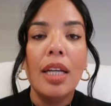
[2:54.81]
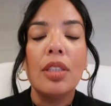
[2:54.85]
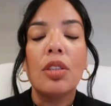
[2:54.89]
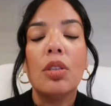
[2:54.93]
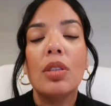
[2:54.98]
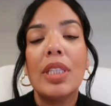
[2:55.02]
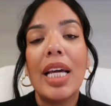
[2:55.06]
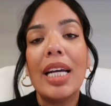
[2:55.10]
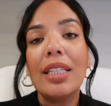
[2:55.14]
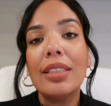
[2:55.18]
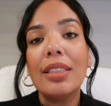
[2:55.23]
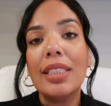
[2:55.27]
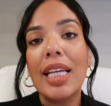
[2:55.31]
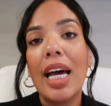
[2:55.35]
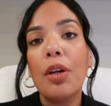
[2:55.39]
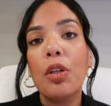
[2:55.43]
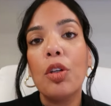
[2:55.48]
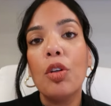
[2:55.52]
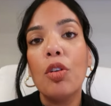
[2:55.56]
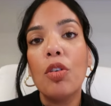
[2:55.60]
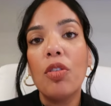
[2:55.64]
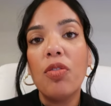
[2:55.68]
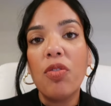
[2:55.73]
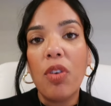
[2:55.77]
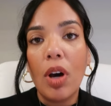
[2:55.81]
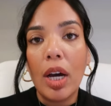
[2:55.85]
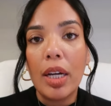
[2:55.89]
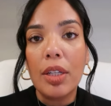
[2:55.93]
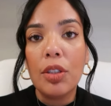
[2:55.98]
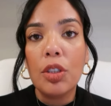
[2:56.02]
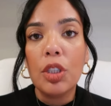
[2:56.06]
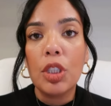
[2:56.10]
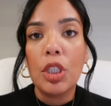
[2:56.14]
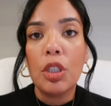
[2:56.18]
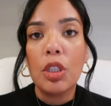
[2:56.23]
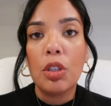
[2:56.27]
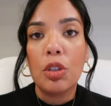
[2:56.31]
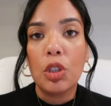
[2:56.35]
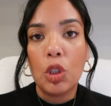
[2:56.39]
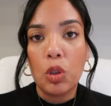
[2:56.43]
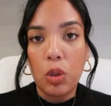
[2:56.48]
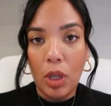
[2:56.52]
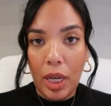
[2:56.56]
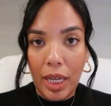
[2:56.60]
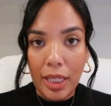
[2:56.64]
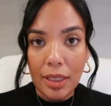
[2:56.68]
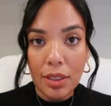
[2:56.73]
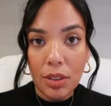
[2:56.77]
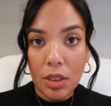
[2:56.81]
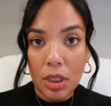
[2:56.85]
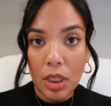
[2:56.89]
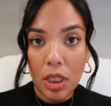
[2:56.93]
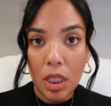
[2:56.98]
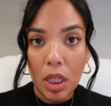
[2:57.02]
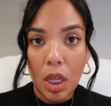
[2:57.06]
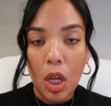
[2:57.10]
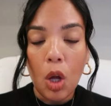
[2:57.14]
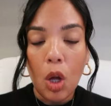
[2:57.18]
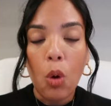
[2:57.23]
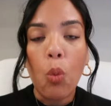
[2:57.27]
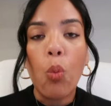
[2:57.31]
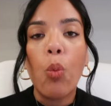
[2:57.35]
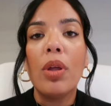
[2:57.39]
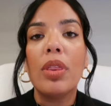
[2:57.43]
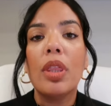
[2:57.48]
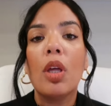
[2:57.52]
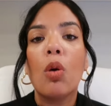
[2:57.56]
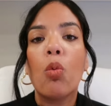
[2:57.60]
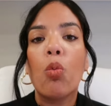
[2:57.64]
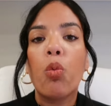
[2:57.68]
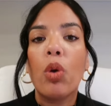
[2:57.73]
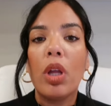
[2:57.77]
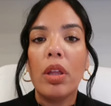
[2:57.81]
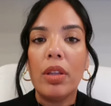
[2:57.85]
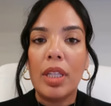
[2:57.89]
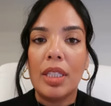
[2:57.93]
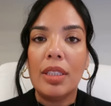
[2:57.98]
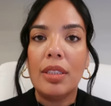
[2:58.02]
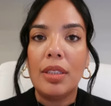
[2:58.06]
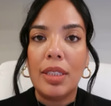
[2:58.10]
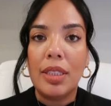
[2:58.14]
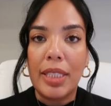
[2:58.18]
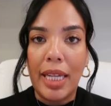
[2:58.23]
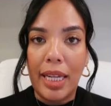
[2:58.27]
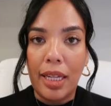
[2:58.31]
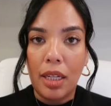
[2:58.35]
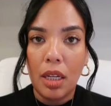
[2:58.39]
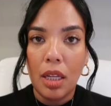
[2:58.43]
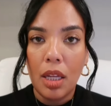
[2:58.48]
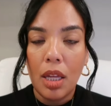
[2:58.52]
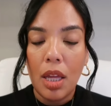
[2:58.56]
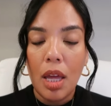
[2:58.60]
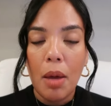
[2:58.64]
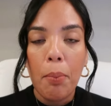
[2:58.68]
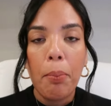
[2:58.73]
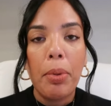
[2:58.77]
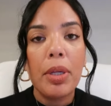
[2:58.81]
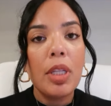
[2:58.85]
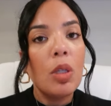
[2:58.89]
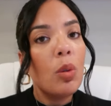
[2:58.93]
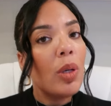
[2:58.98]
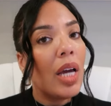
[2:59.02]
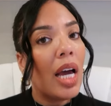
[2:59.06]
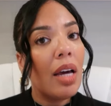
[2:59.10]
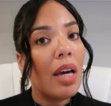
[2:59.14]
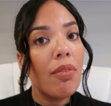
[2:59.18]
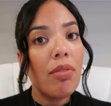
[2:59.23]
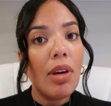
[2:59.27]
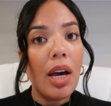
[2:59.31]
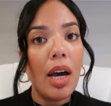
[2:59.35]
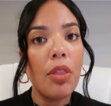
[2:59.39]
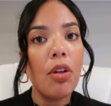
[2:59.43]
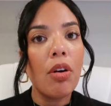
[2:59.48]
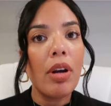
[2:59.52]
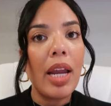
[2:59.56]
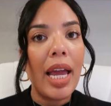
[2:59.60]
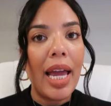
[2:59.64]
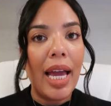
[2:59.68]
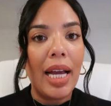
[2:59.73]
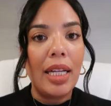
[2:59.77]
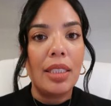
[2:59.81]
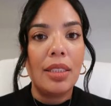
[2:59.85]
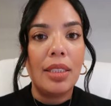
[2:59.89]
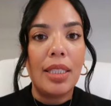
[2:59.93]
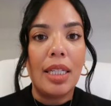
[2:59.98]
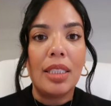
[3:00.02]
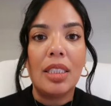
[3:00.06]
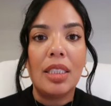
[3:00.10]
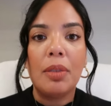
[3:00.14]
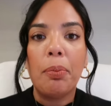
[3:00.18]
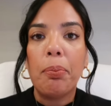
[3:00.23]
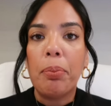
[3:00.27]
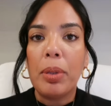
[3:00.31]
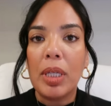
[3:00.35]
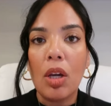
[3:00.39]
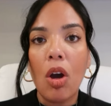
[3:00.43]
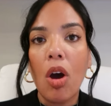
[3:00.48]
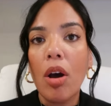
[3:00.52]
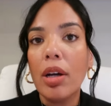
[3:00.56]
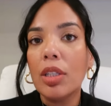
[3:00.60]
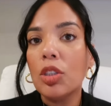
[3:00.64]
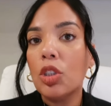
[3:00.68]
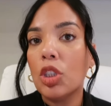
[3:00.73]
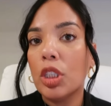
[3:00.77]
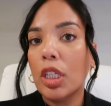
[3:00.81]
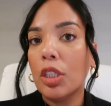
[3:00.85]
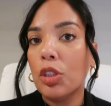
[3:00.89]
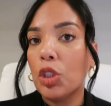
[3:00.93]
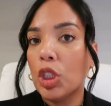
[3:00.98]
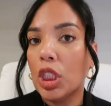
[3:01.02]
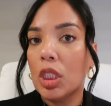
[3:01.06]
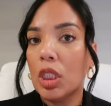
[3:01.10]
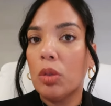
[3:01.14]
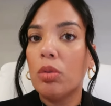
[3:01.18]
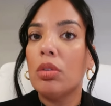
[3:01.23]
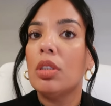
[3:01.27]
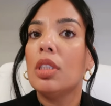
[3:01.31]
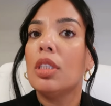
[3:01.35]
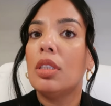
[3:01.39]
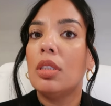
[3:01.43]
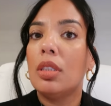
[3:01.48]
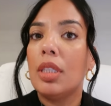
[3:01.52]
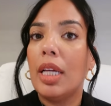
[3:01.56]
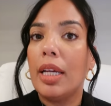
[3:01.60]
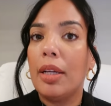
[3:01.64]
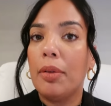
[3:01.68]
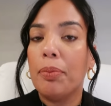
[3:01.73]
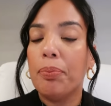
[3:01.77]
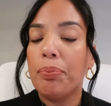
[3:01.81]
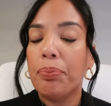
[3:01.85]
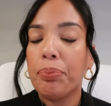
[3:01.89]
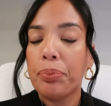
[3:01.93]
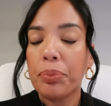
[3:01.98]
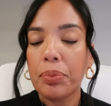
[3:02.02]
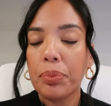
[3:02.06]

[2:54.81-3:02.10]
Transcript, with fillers: So that's how you fund your trust with real estate. But you have other assets beyond just your real estate.